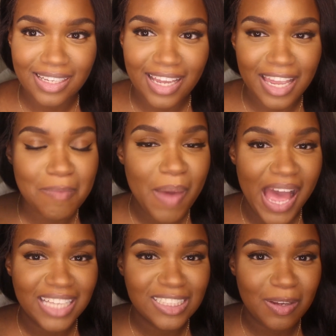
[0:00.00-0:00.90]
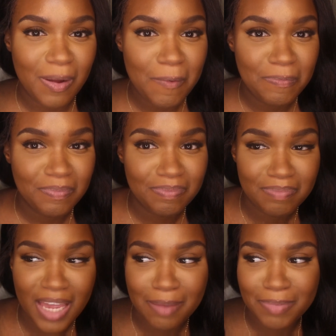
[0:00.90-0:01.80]
it can pass the
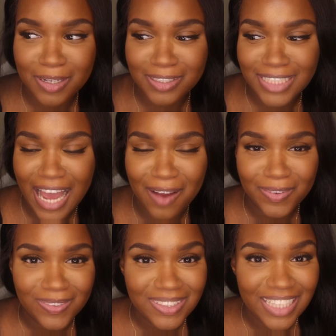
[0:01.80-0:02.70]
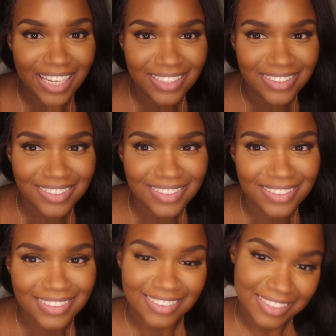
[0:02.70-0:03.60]
paper towel test.
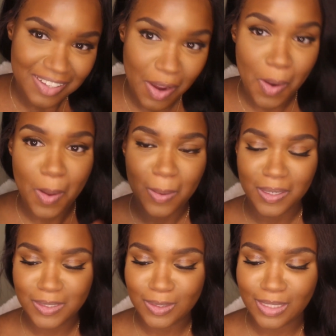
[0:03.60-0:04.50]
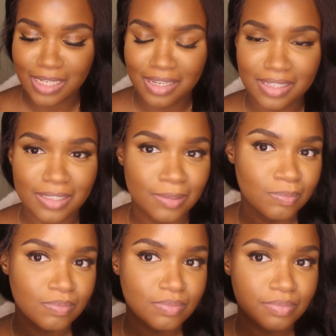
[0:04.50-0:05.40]
Let's see.
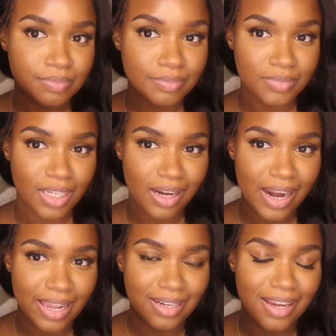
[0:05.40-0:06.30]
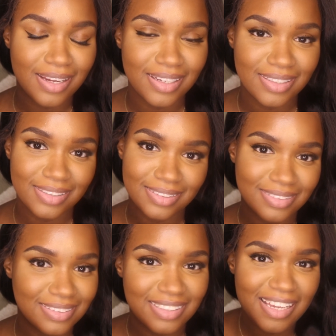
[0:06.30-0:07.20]
All right.
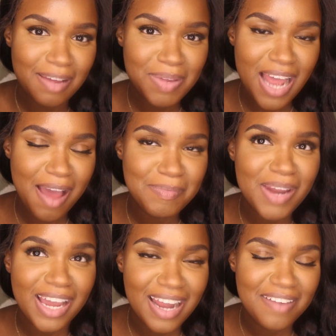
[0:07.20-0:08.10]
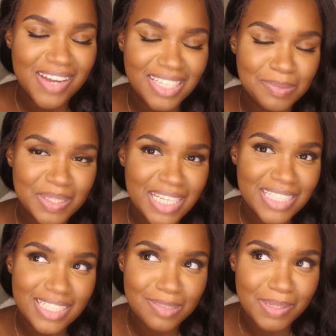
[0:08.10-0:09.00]
I mean, I'm not gonna have high
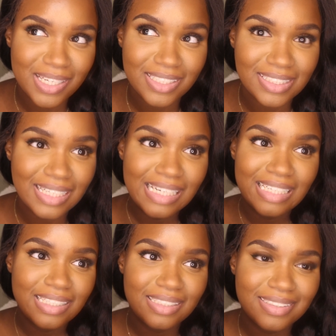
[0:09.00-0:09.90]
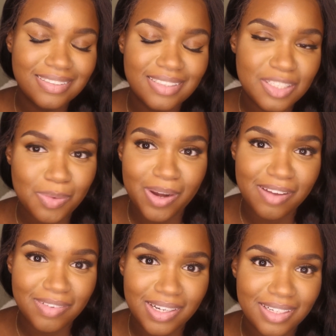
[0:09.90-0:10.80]
expectations because it's
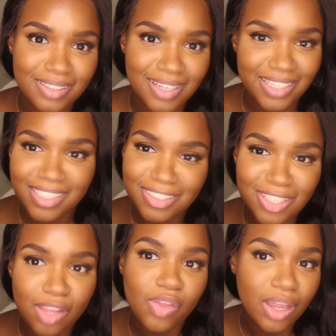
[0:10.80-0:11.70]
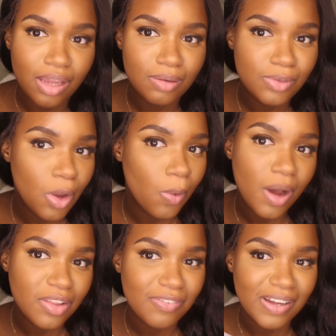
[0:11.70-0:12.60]
whatever. Like there's nothing, no
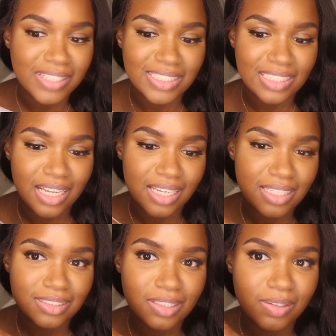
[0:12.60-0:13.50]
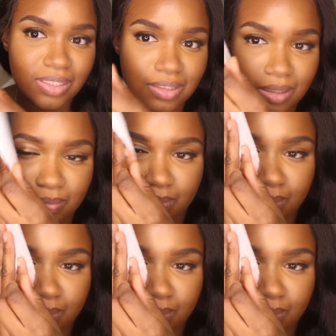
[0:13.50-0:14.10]
other foundation like it. So let's see.